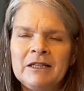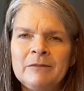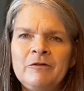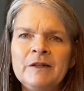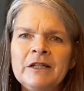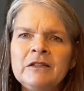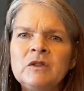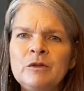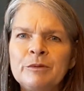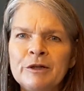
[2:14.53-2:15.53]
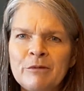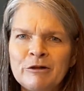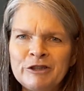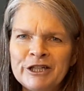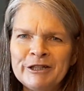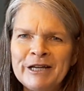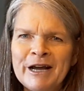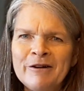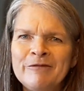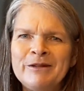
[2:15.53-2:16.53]
I'm feeling super emotional
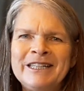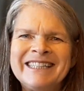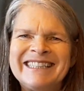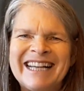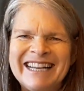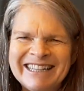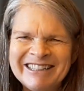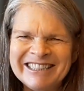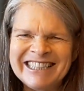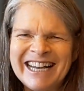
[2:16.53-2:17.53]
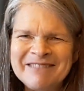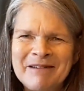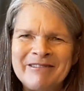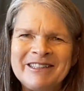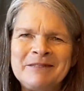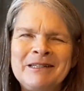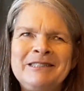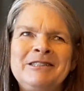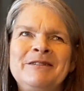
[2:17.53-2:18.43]
now. I've been excited all day about this message.